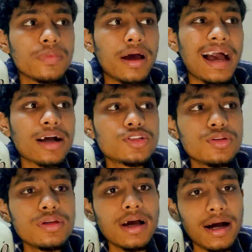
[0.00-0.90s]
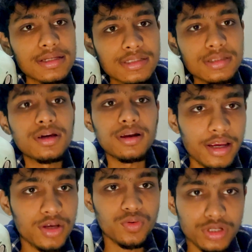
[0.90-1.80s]
actually ask the
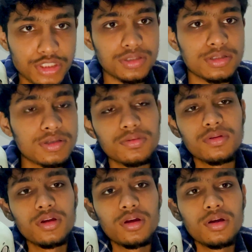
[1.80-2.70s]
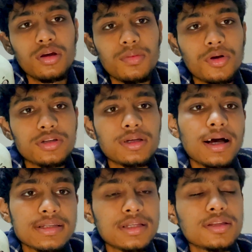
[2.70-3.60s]
right questions? Because
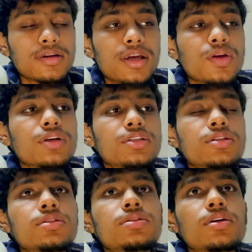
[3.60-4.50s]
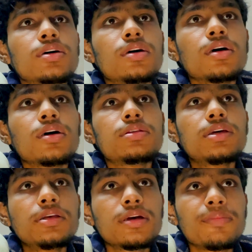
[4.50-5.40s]
asking the right questions,
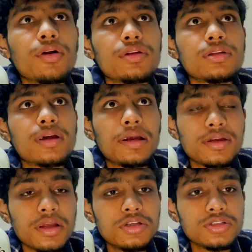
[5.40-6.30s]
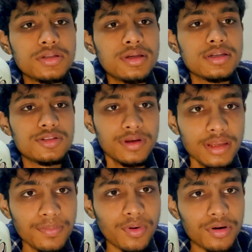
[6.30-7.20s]
thinking about in the right direction is very
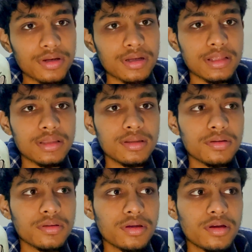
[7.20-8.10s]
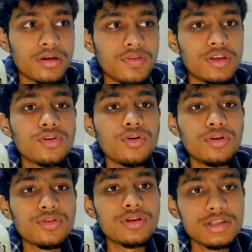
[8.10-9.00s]
important in when you go
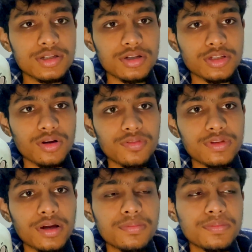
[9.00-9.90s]
into research and all of that.